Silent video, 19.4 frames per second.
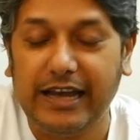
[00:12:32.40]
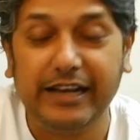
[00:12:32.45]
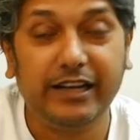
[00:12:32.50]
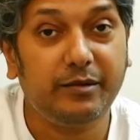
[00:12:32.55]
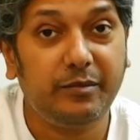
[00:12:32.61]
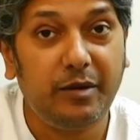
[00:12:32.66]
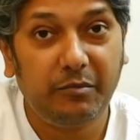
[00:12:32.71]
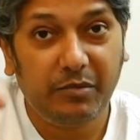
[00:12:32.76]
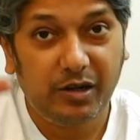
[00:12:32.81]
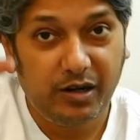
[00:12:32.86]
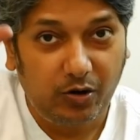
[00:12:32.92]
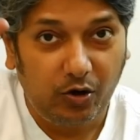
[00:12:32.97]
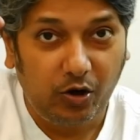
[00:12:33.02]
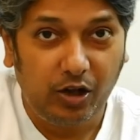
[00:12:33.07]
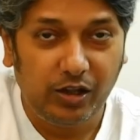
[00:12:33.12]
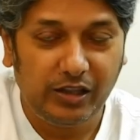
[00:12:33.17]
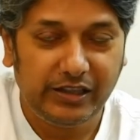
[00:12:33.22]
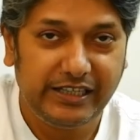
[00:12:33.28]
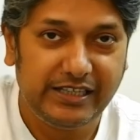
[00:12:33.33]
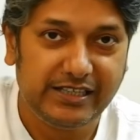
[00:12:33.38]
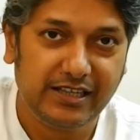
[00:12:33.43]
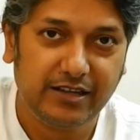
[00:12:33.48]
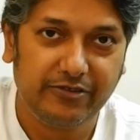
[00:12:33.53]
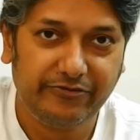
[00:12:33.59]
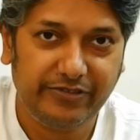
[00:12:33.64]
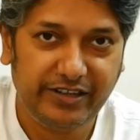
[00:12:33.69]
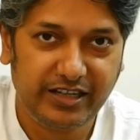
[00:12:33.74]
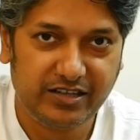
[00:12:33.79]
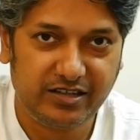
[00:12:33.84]
And remember, all these
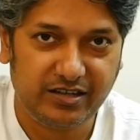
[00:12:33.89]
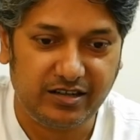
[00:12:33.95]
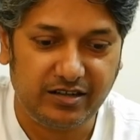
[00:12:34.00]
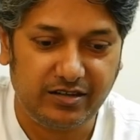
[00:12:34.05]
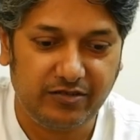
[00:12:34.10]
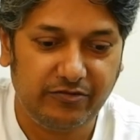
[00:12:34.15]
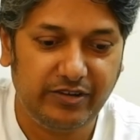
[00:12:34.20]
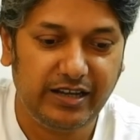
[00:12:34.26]
are fiction.